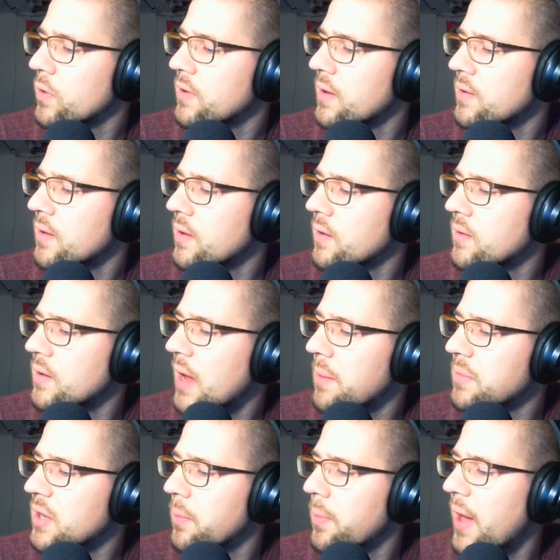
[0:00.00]
resistance
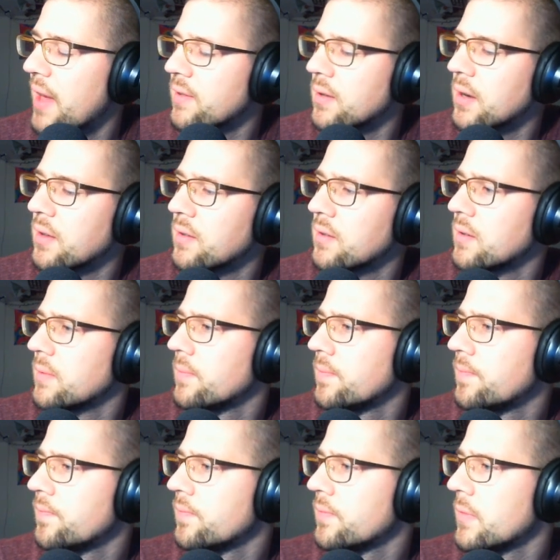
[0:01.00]
times capacitance.
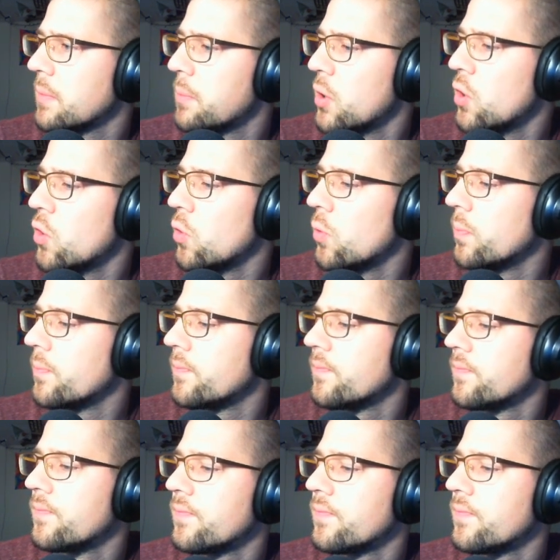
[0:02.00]
Boom.